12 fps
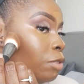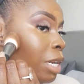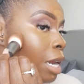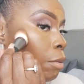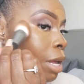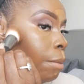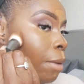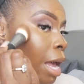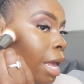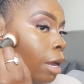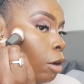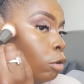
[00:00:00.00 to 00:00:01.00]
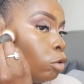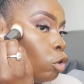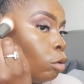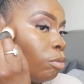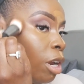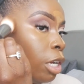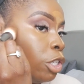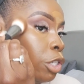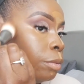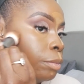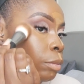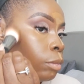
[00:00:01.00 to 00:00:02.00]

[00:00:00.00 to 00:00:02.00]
So then I'll get my contour brush